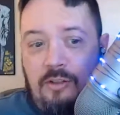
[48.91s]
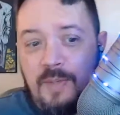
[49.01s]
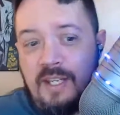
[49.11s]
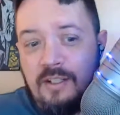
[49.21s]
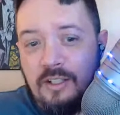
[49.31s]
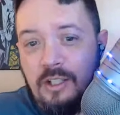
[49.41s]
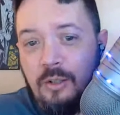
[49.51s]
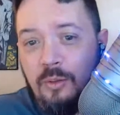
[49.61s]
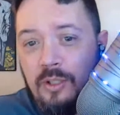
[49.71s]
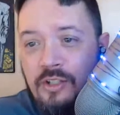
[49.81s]
we're going to be getting to
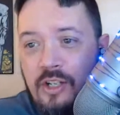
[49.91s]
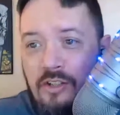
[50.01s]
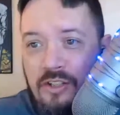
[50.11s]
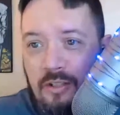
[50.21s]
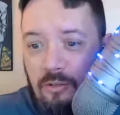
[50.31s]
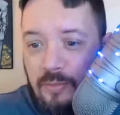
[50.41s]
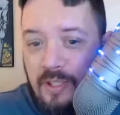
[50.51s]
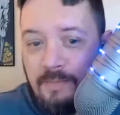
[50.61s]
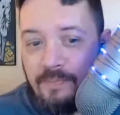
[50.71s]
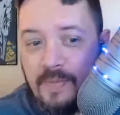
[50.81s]
know Jarrod just a little
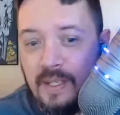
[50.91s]
bit,